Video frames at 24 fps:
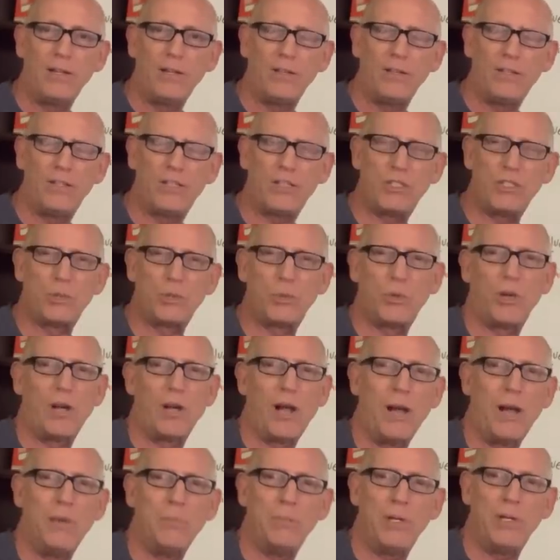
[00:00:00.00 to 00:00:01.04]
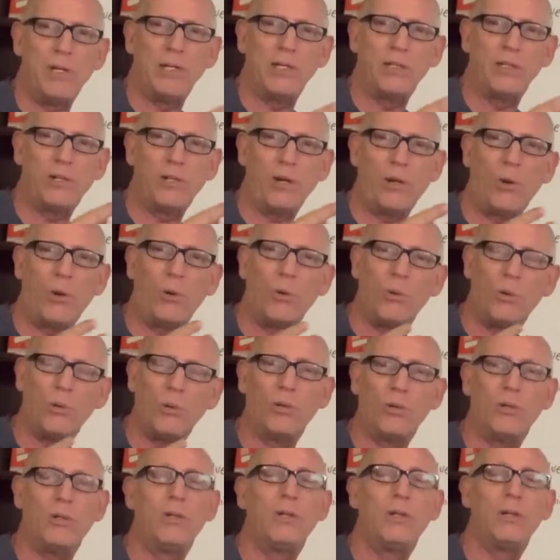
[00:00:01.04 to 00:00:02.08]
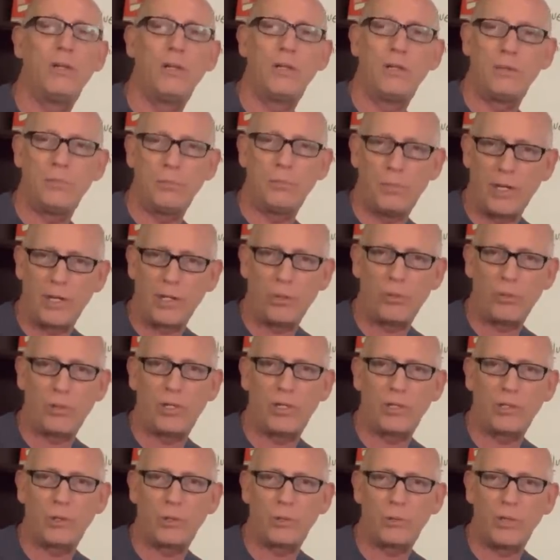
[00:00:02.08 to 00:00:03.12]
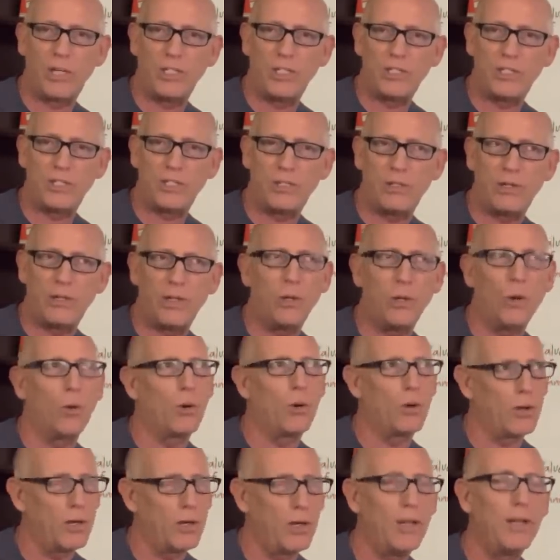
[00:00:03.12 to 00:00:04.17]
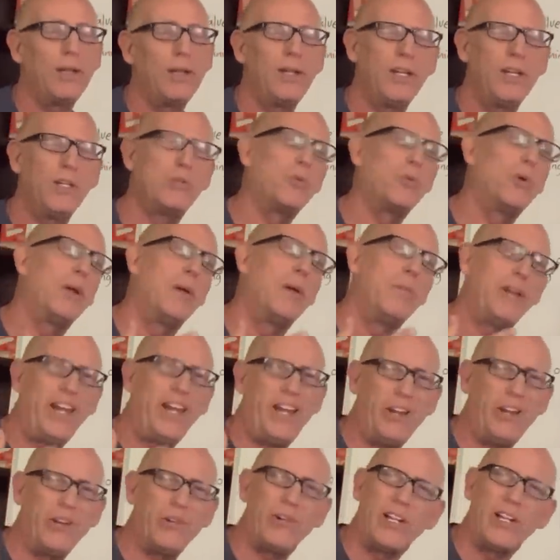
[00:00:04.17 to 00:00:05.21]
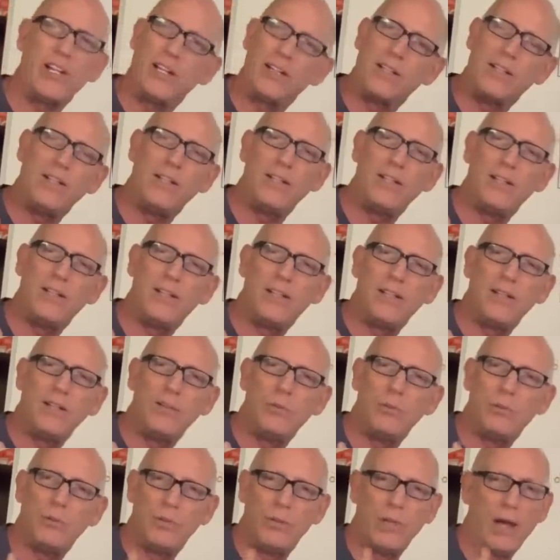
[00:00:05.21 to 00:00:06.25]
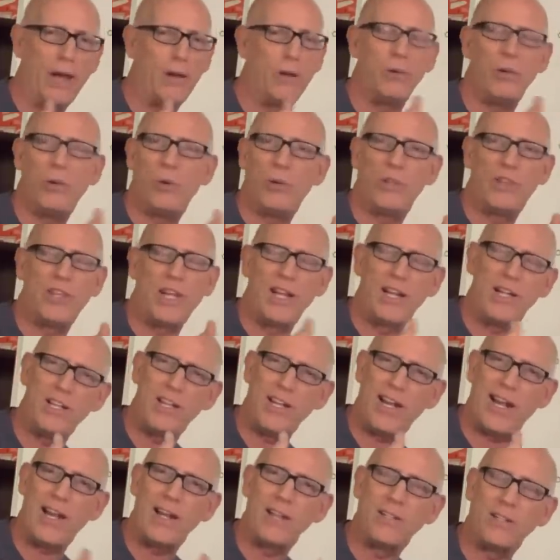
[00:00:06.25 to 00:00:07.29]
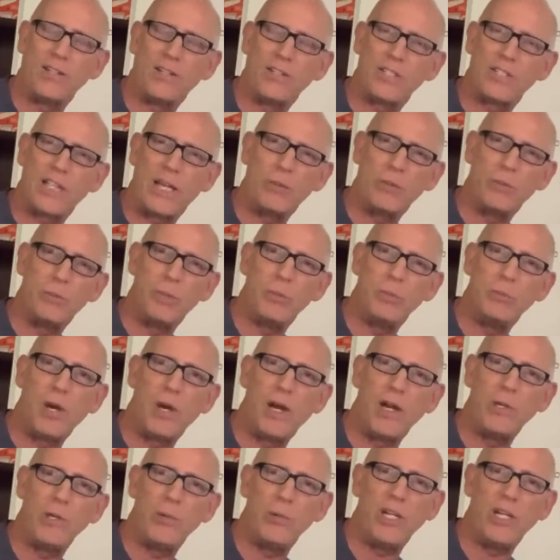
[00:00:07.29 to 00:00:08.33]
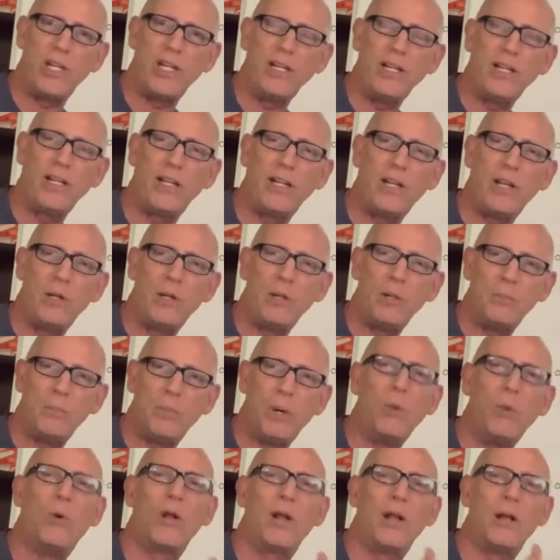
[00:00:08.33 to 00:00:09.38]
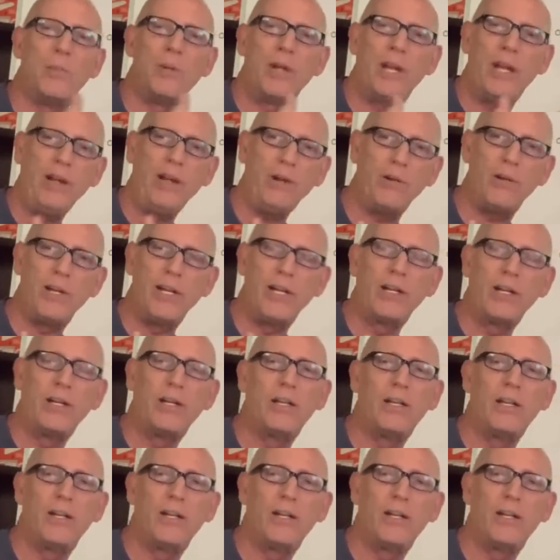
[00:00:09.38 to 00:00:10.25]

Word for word: This is what I'm being told by critical race theory, or it's what I'm hearing. I don't know what they intend, because that would be mind reading. But what I'm hearing